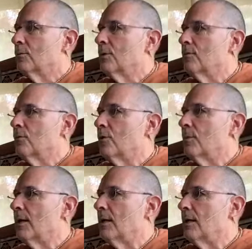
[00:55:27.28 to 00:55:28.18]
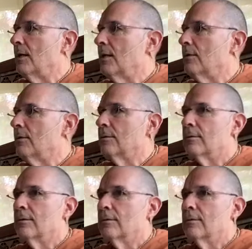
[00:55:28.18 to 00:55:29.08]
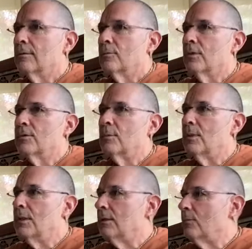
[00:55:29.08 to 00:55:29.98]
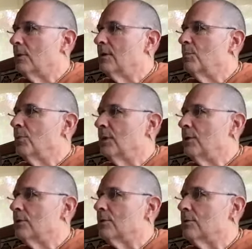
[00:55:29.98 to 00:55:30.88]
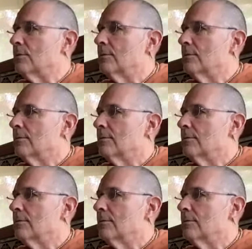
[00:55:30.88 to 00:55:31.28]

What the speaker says: with a form like God, then what does it mean? What are the implications?